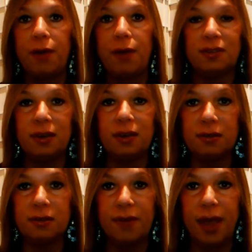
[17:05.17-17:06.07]
at the
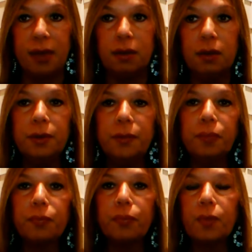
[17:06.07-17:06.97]
singles event.
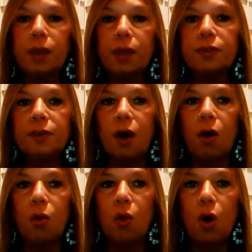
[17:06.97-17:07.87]

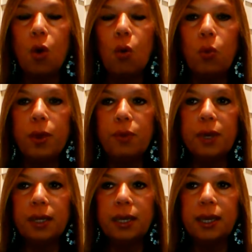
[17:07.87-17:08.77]
So we
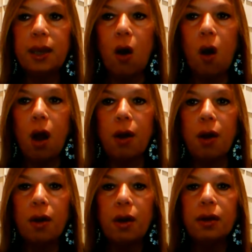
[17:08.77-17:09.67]
really are
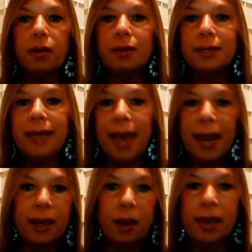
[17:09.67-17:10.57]

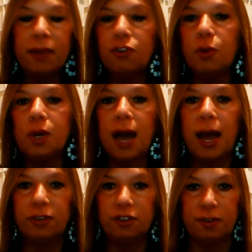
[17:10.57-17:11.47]
getting into a
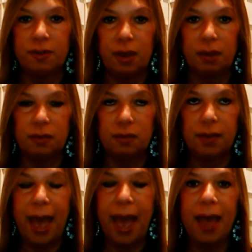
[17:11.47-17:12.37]
consciousness
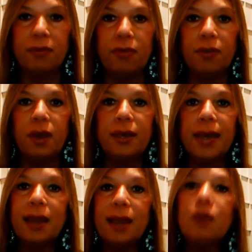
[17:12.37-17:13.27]
and
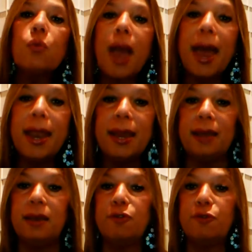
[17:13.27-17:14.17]
getting
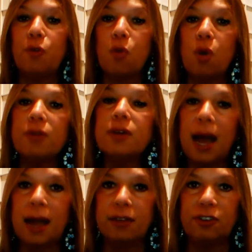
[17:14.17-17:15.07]
ready for the
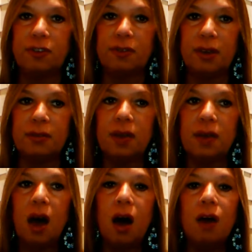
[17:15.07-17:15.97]
consciousness
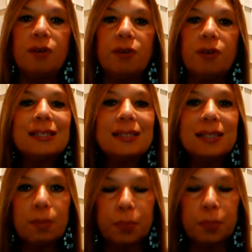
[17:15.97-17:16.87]
of
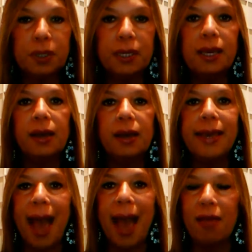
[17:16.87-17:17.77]
simply
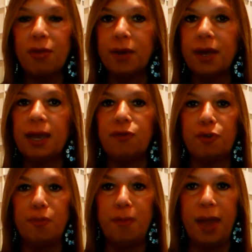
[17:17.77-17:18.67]
gathering
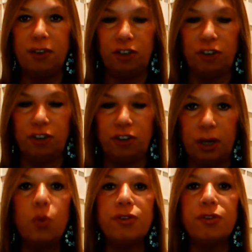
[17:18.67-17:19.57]
information
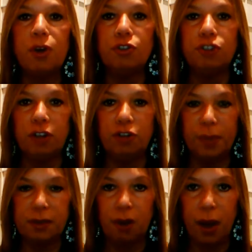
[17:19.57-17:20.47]
with no
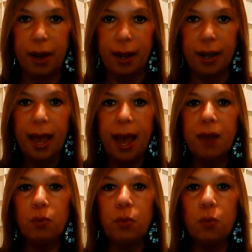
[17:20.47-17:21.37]
judgment on it.
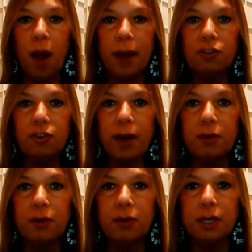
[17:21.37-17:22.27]
And we want to try
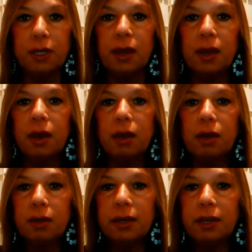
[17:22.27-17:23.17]
to really
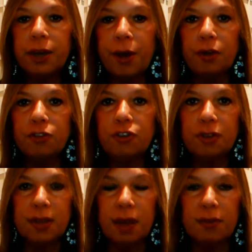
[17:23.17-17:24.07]

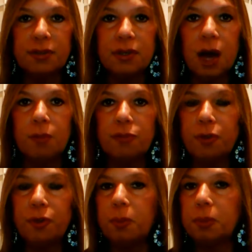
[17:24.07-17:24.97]
encourage ourselves to
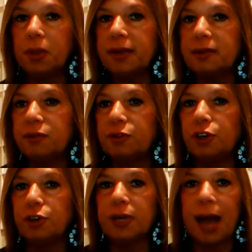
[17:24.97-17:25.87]
come from a place of
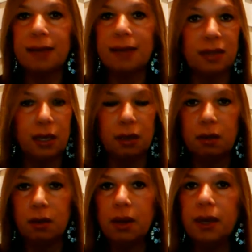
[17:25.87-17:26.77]

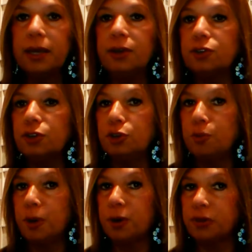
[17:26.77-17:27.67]
curiosity. Here's
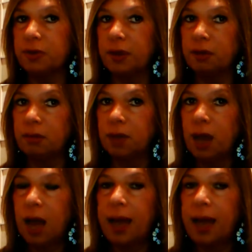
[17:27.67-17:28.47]
a new person,